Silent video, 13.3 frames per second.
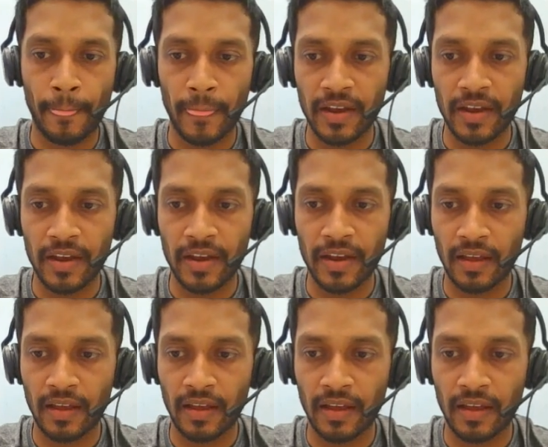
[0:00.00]
Then
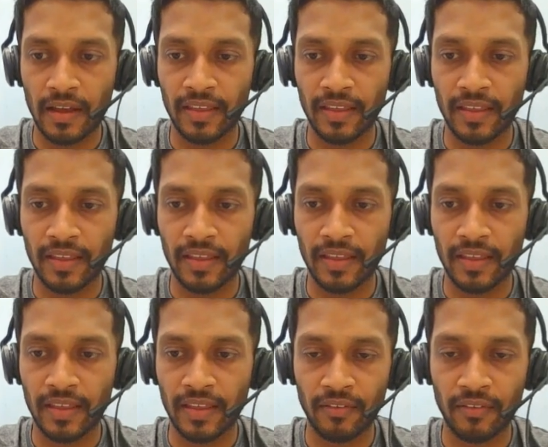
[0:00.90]
after that we
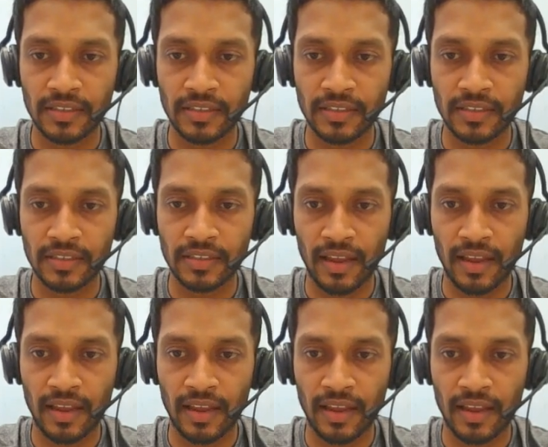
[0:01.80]
have to select that
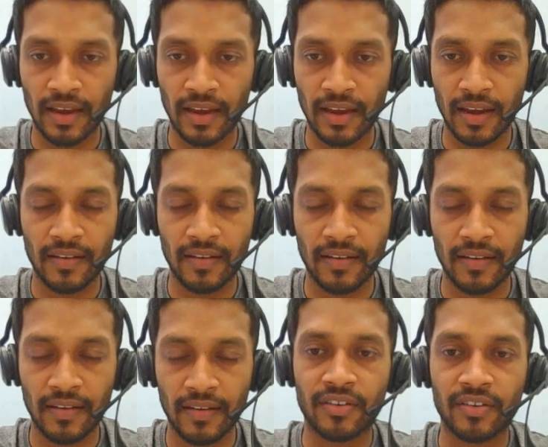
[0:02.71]
line and
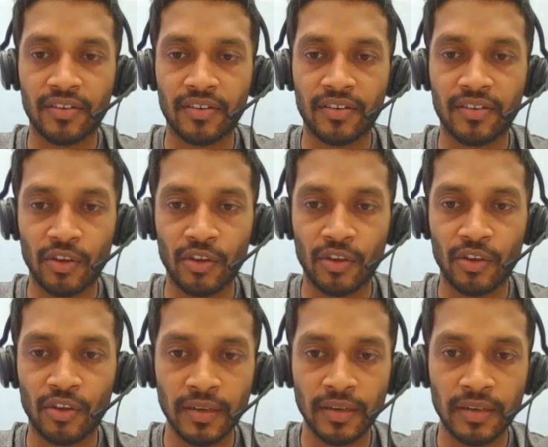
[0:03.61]
create a
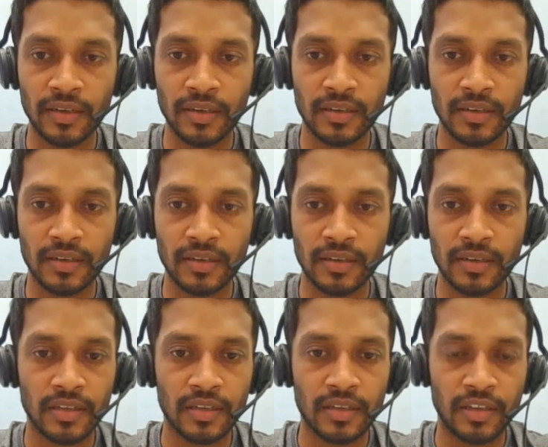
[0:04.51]
document.
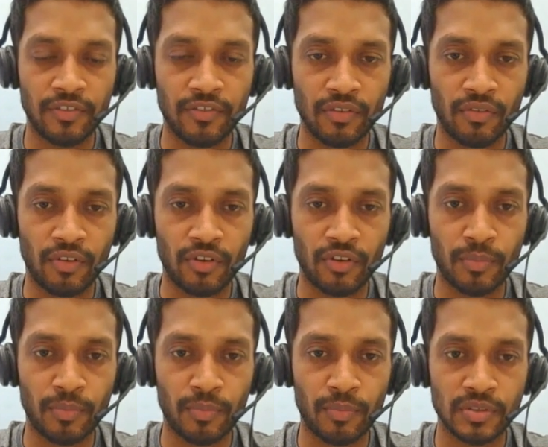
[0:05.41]
If you want to
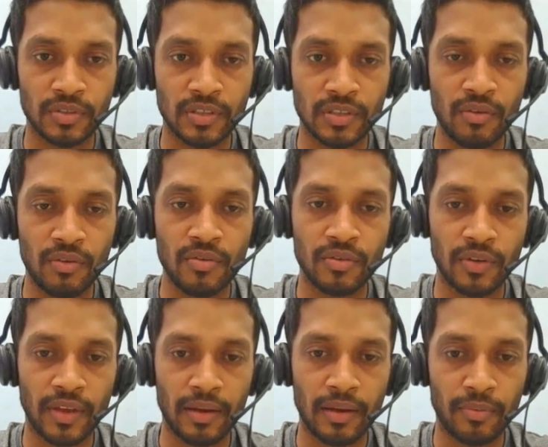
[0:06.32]
post now,
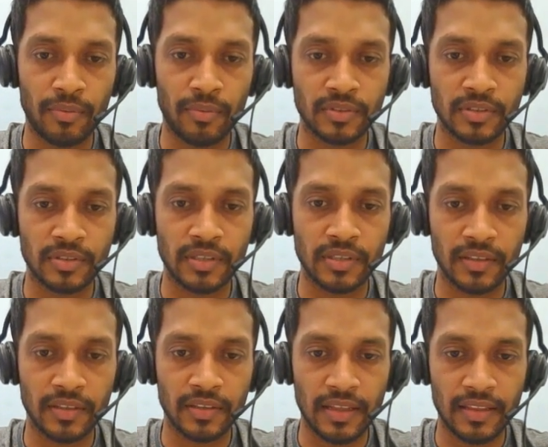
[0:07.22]
you can post it.
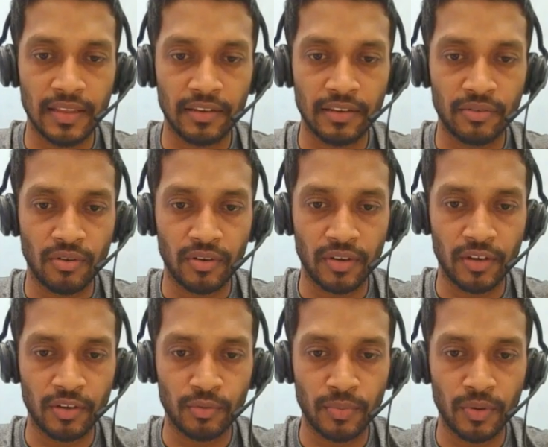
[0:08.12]
Other than that, you don't
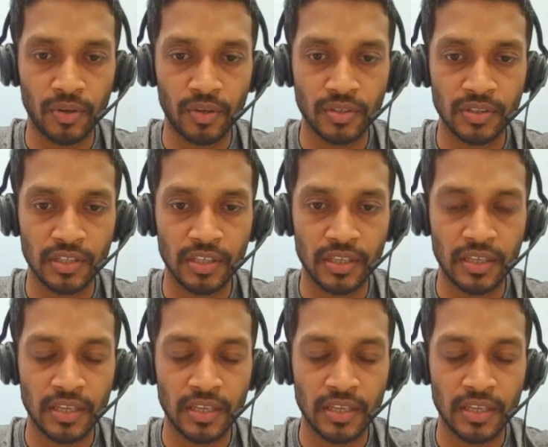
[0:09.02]
need to post.